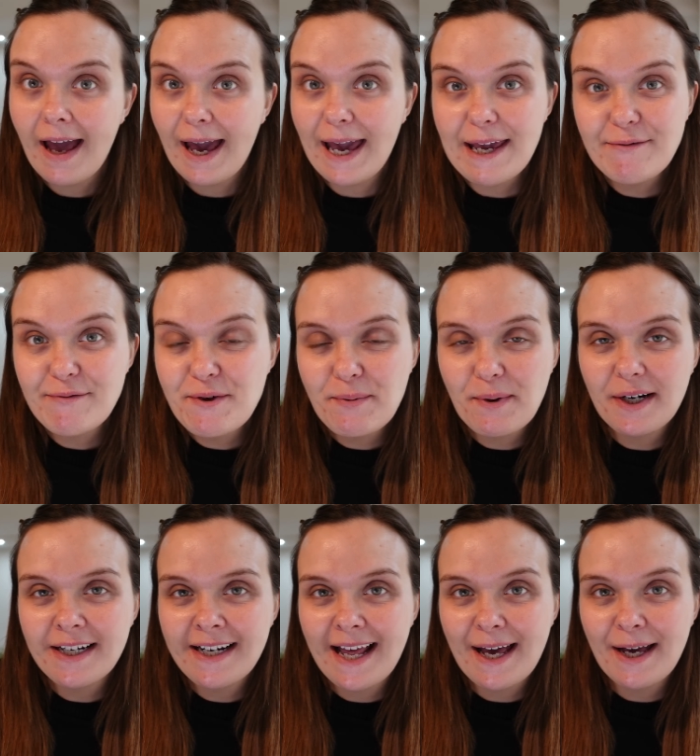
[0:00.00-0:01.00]
Hey
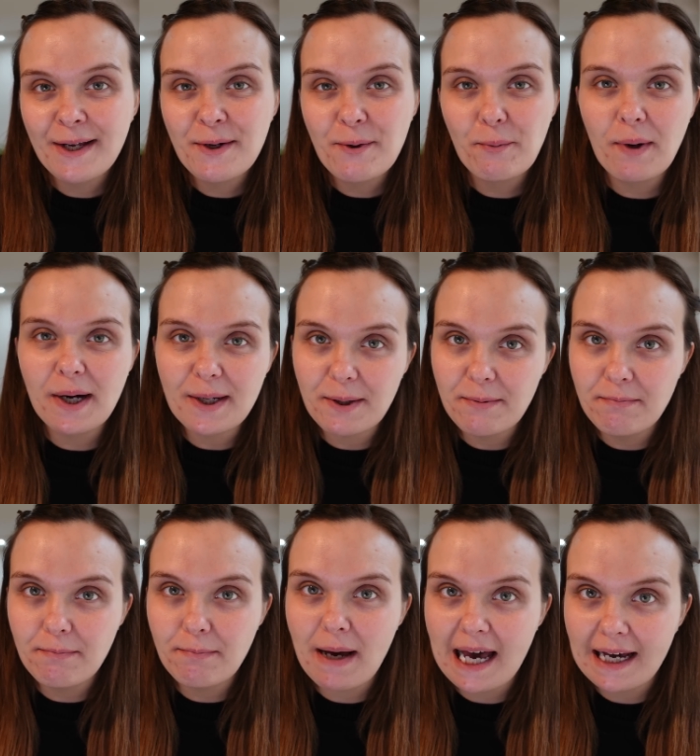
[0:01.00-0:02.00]
everyone, and
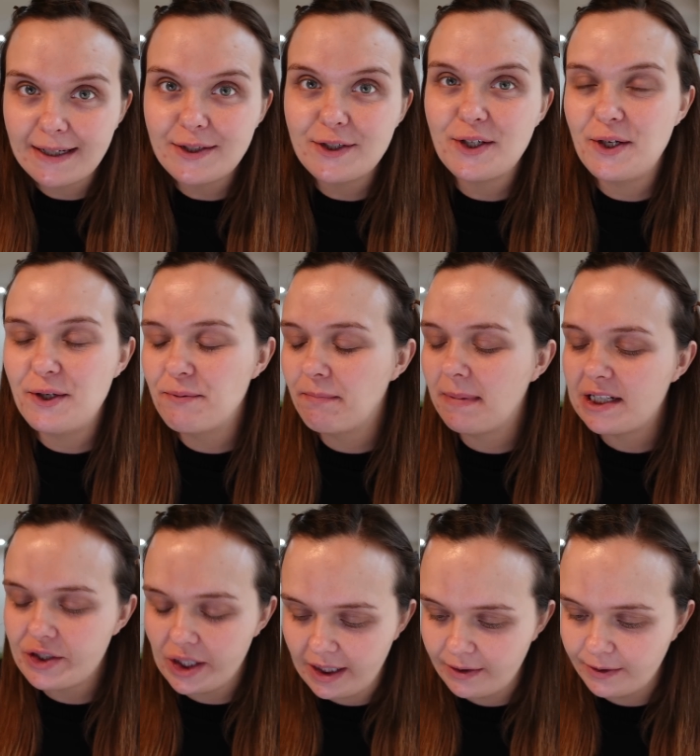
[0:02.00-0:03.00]
welcome back to my
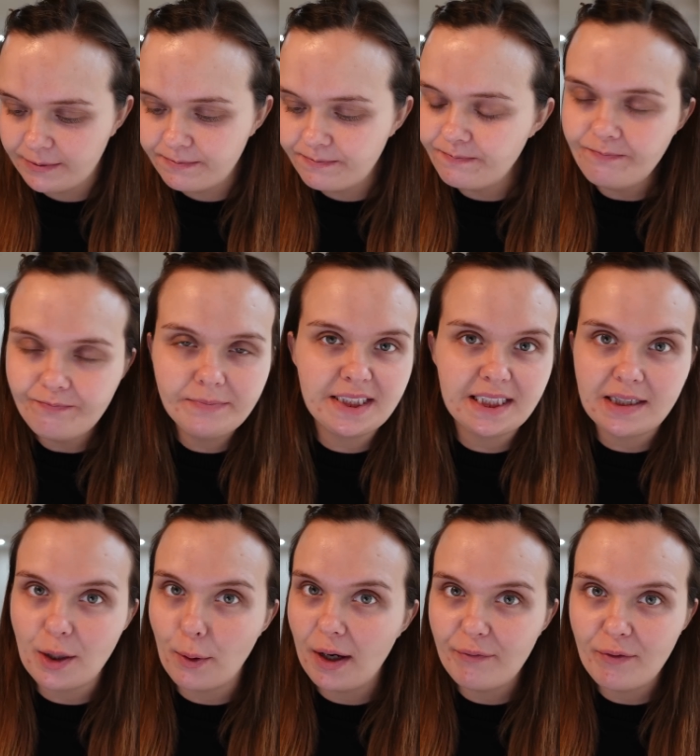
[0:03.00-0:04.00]
channel.
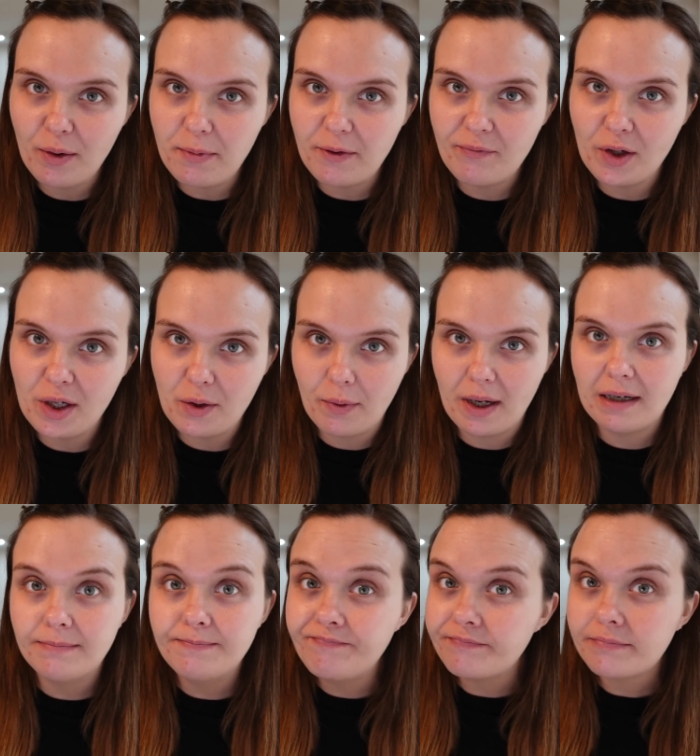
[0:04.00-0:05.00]
So I've not been very
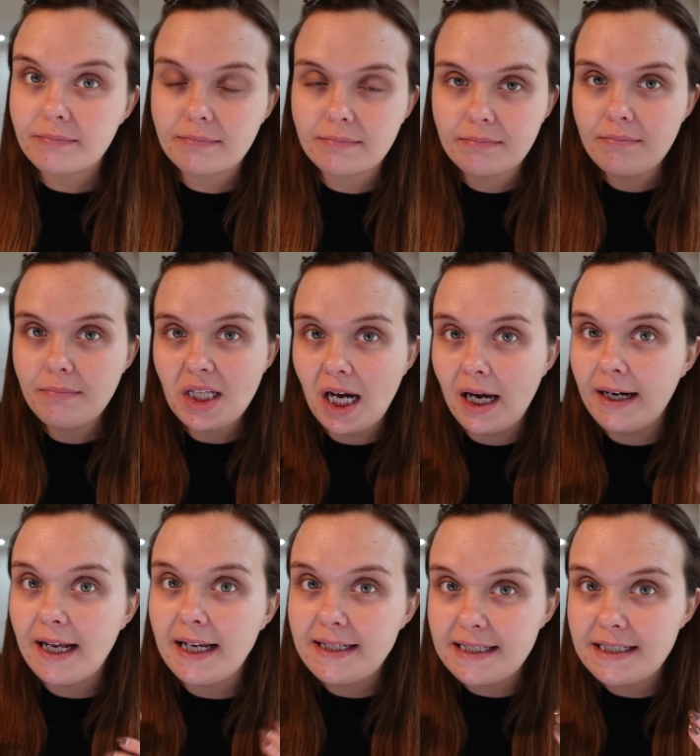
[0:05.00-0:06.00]
well, and
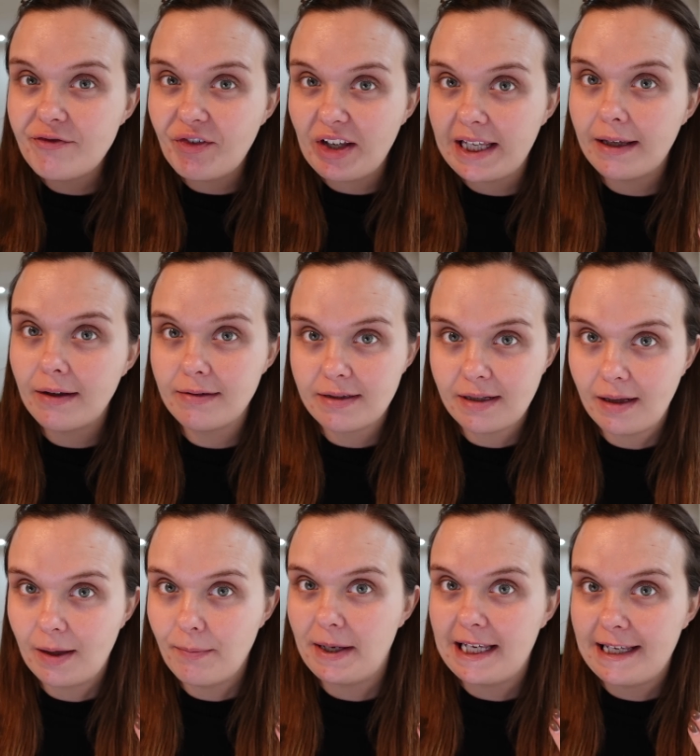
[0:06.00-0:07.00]
I need to fake it until
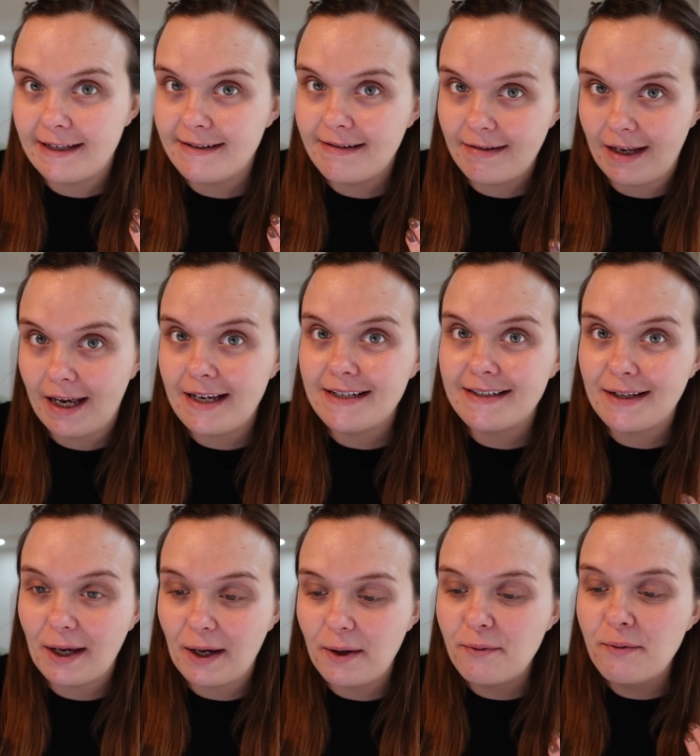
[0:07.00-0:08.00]
I make it today.
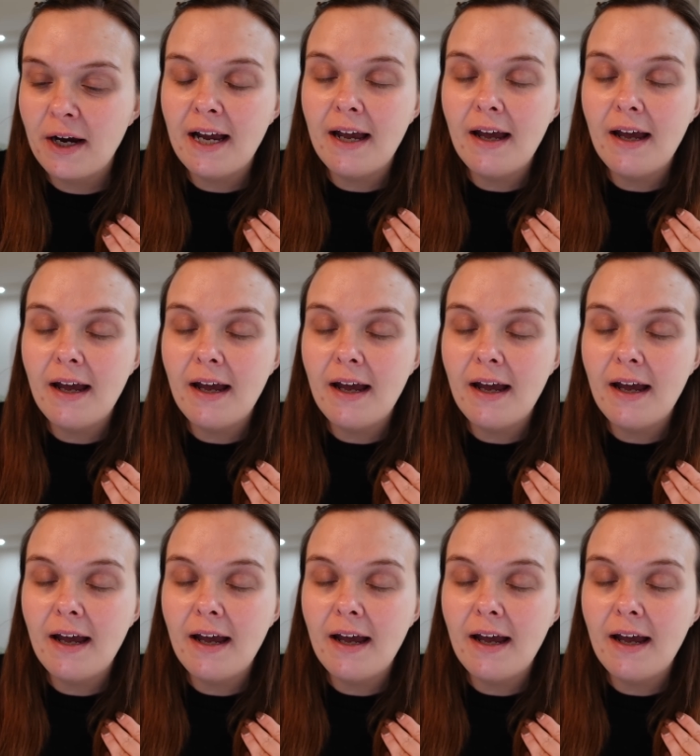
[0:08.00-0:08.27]
So